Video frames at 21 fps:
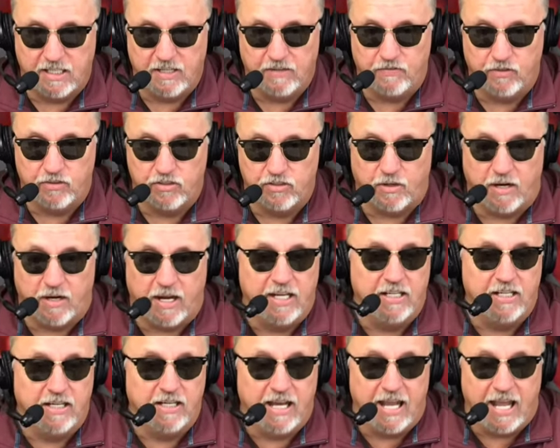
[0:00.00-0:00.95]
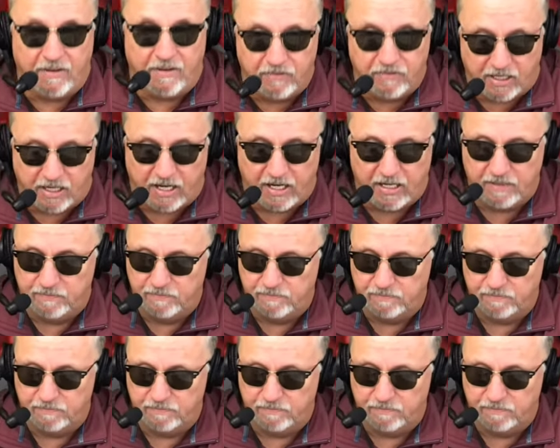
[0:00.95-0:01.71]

if you're trying to navigate